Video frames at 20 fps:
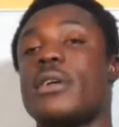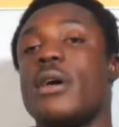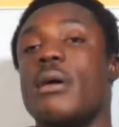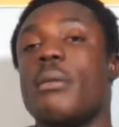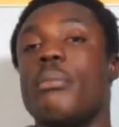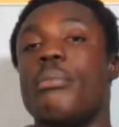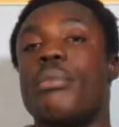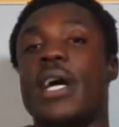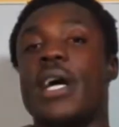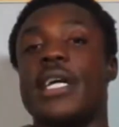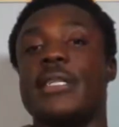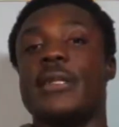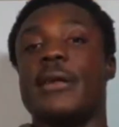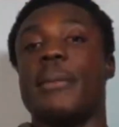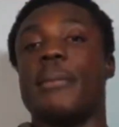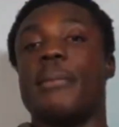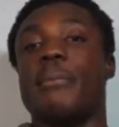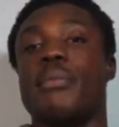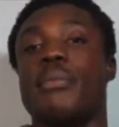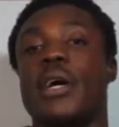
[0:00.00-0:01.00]
but
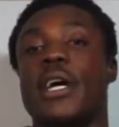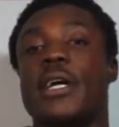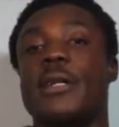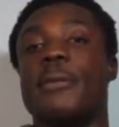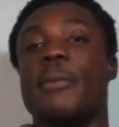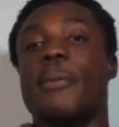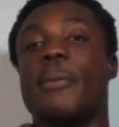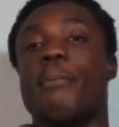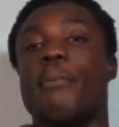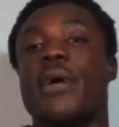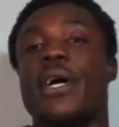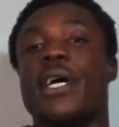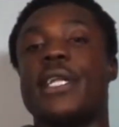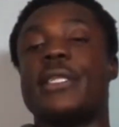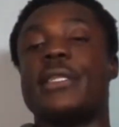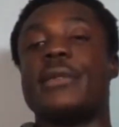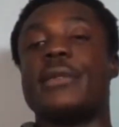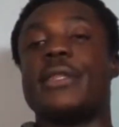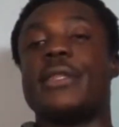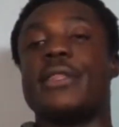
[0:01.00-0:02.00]

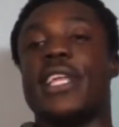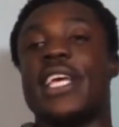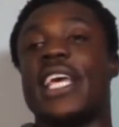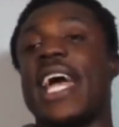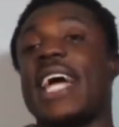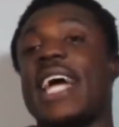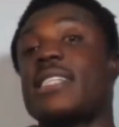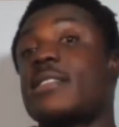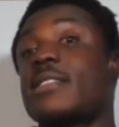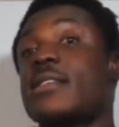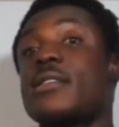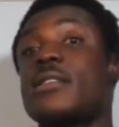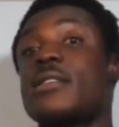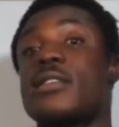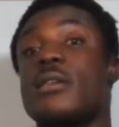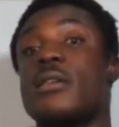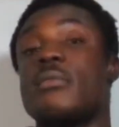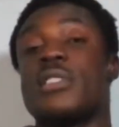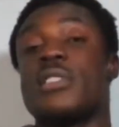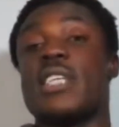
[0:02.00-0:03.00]
they had
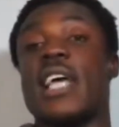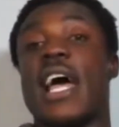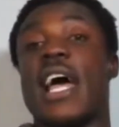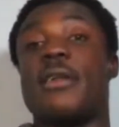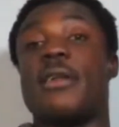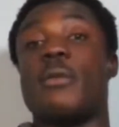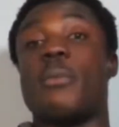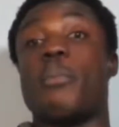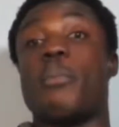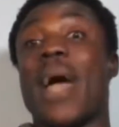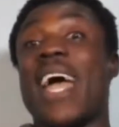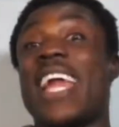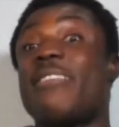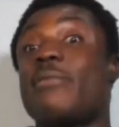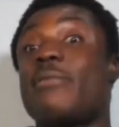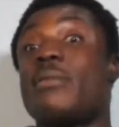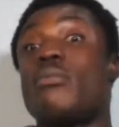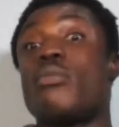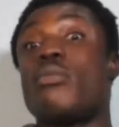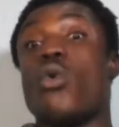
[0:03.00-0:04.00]
systems that might have been
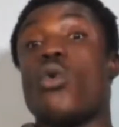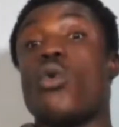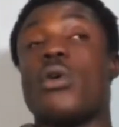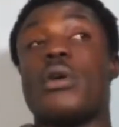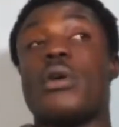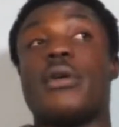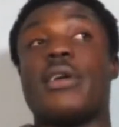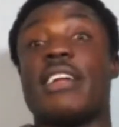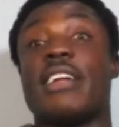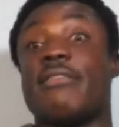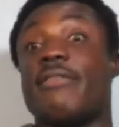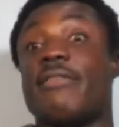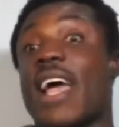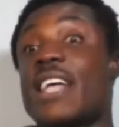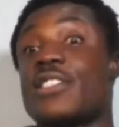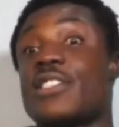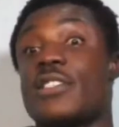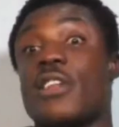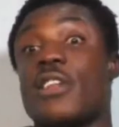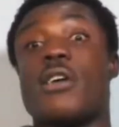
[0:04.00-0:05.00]
more advanced
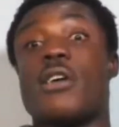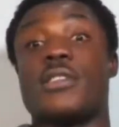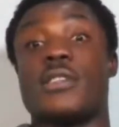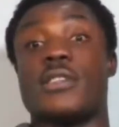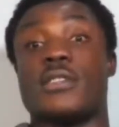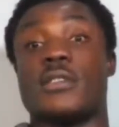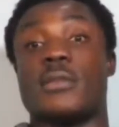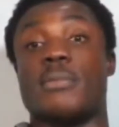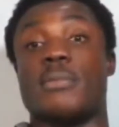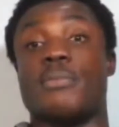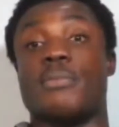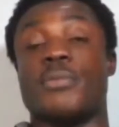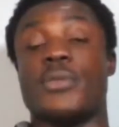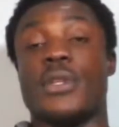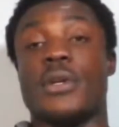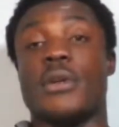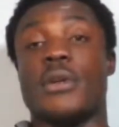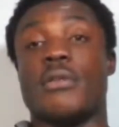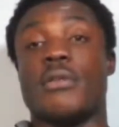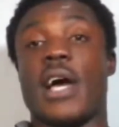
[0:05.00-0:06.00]
than our system,
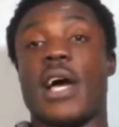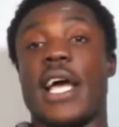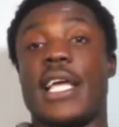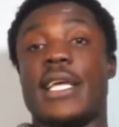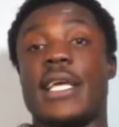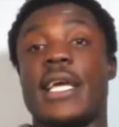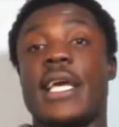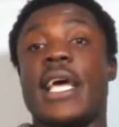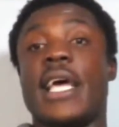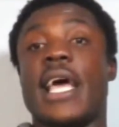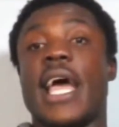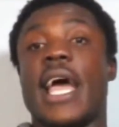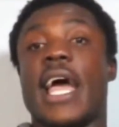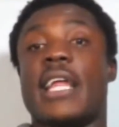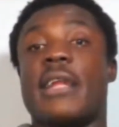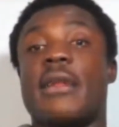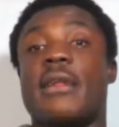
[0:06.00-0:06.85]
right? And